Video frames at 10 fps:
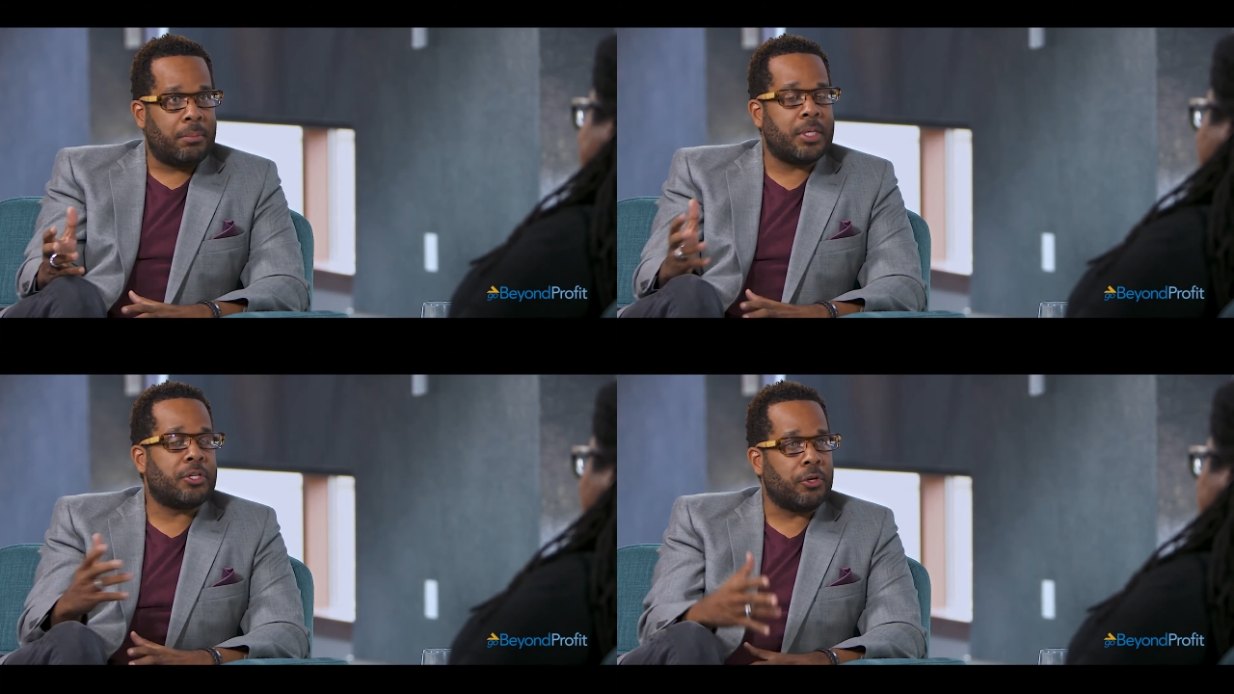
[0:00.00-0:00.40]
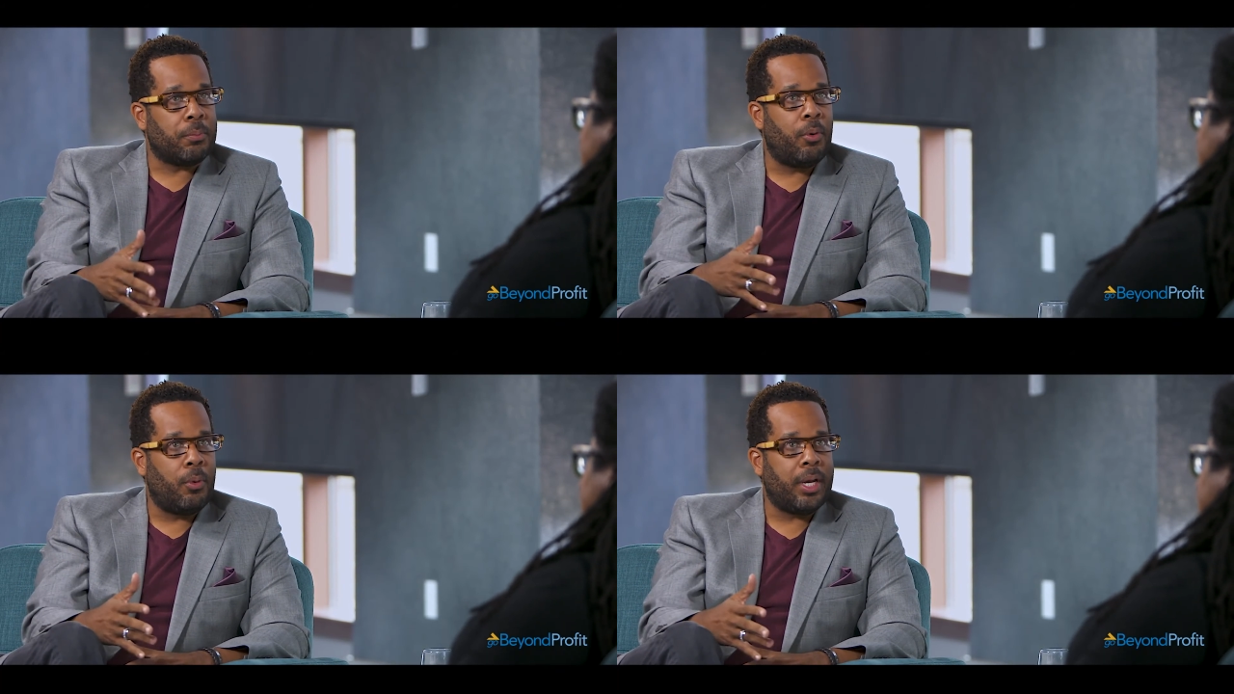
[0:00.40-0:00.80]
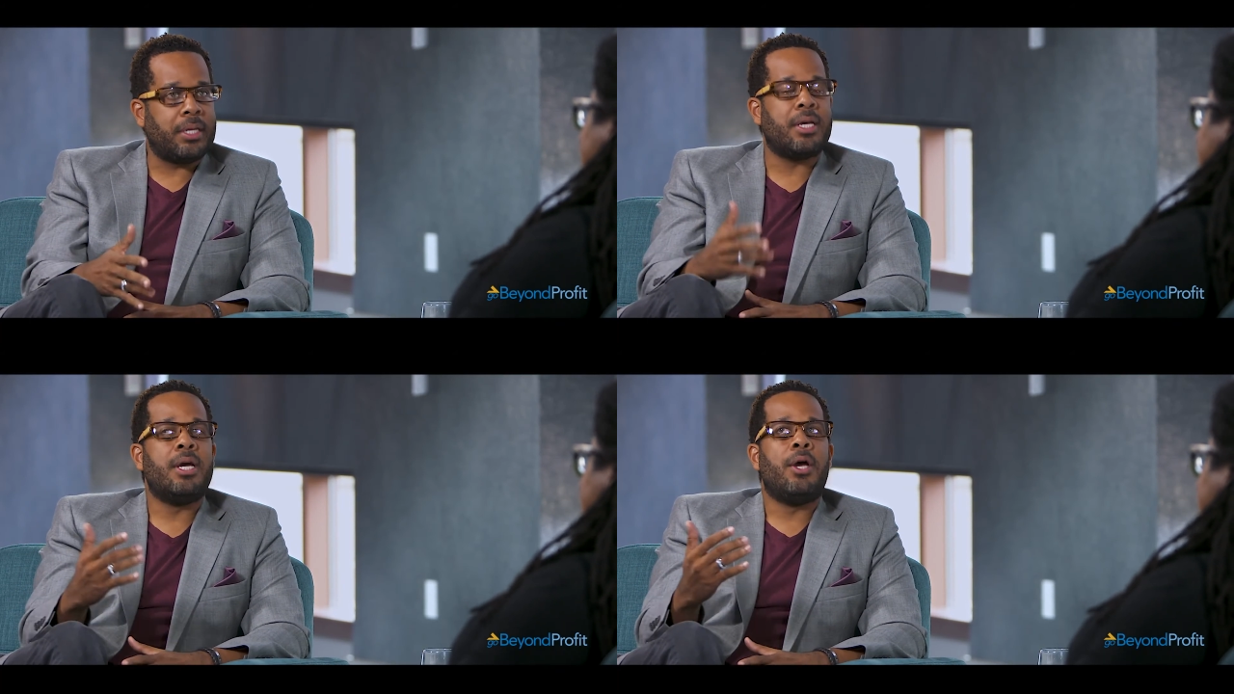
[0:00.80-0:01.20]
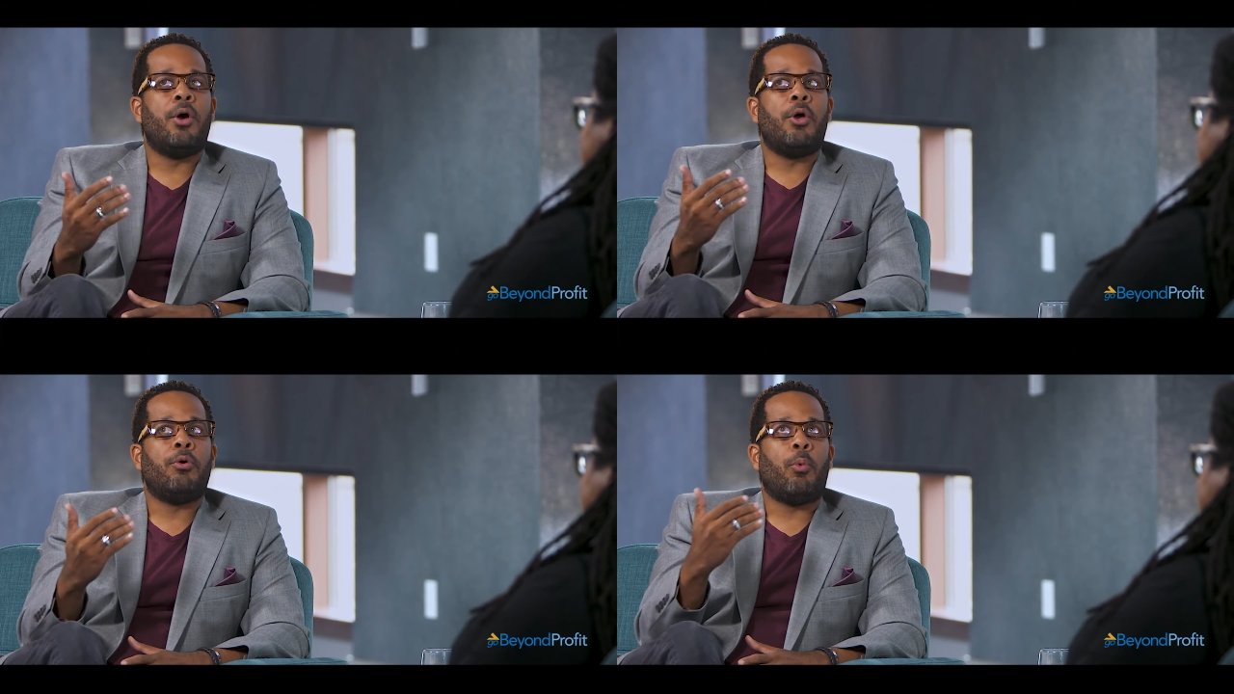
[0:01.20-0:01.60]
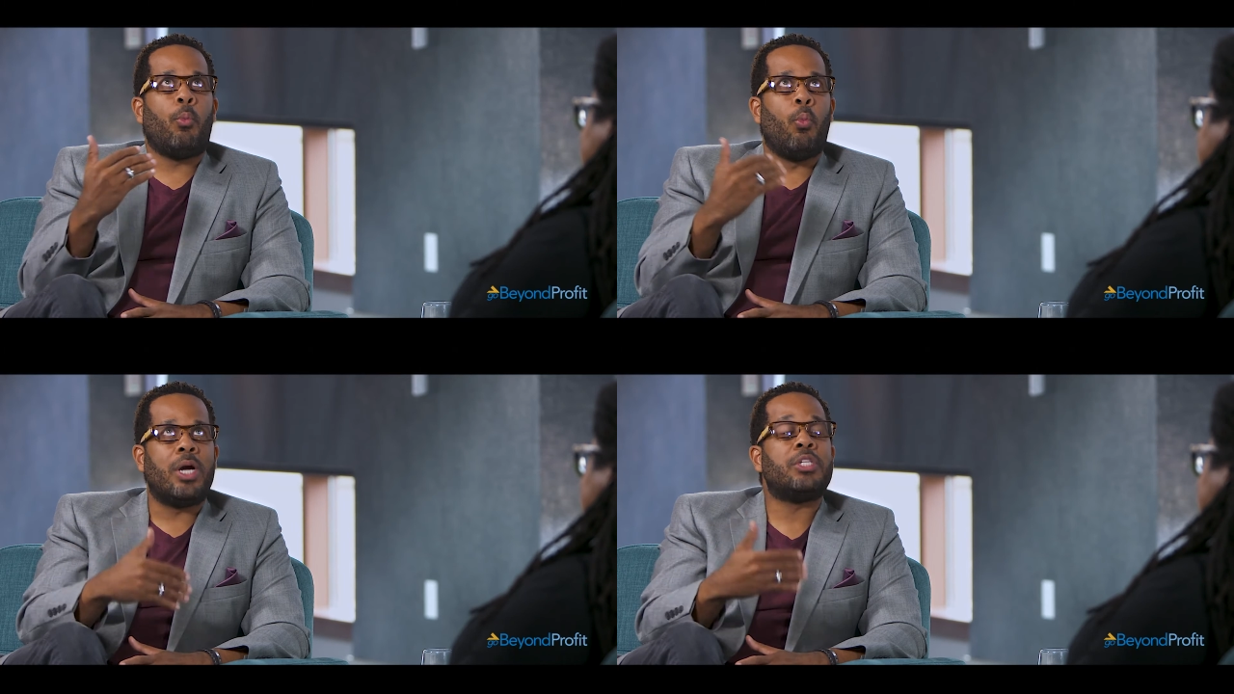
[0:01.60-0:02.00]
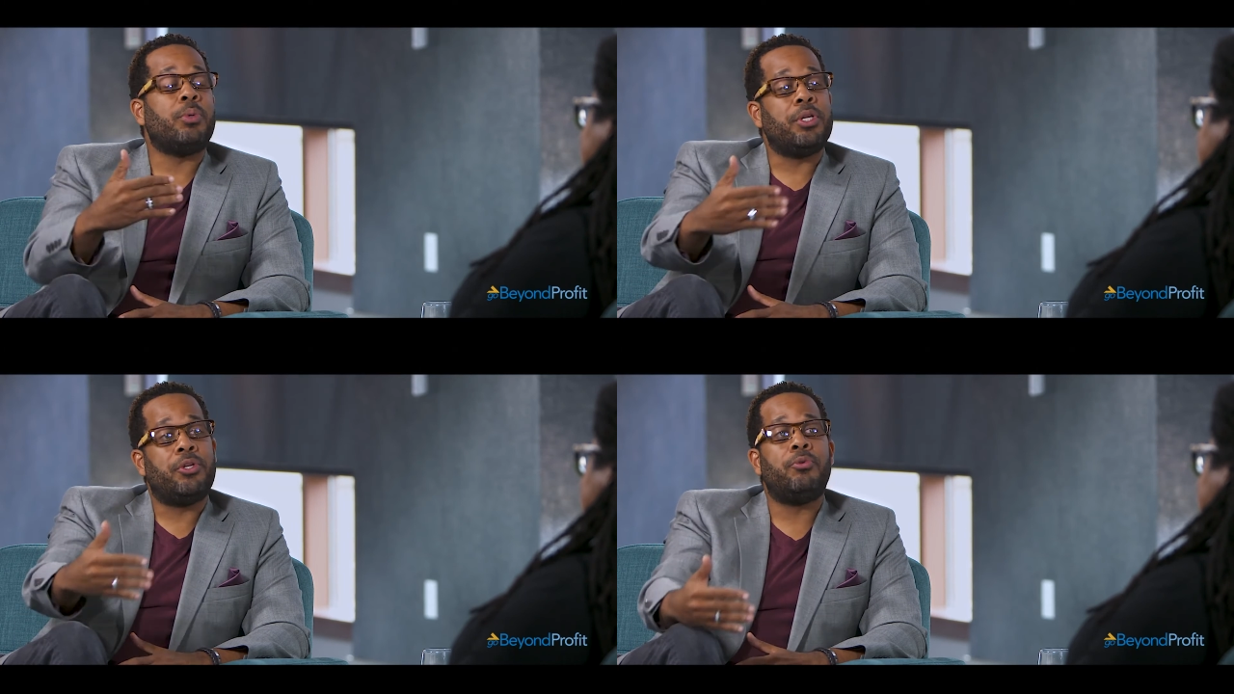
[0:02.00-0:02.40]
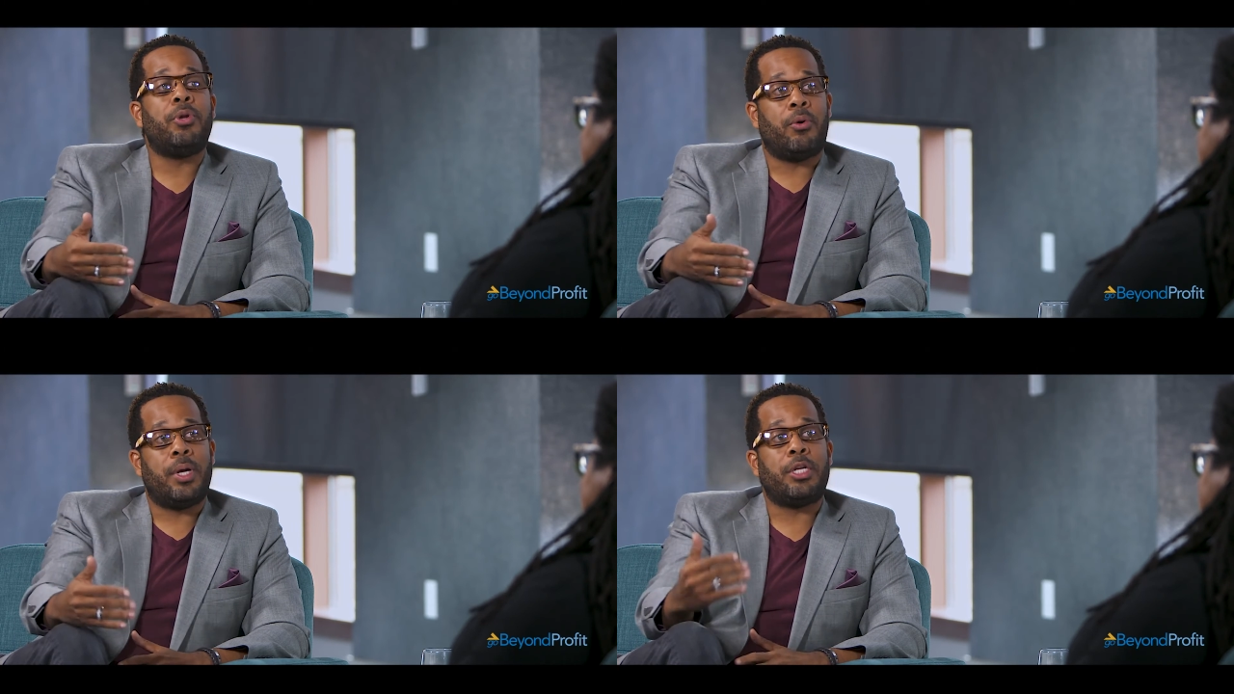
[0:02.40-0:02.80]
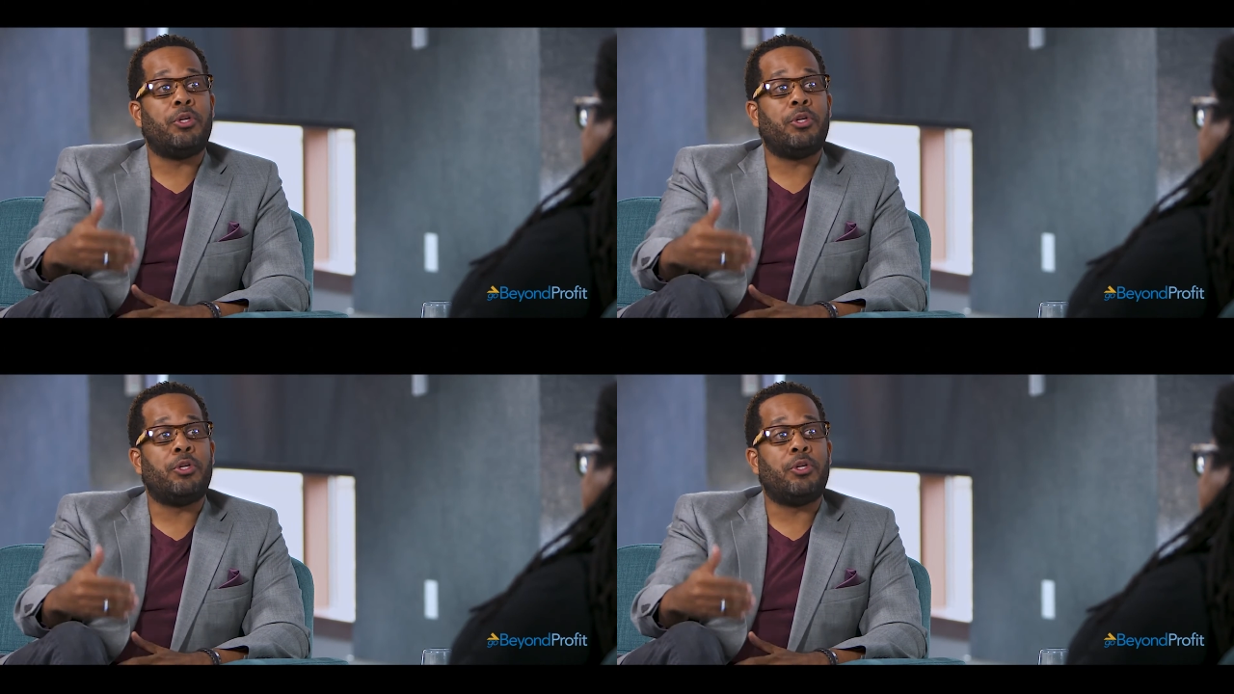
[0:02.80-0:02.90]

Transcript: But to your point, once we do know it,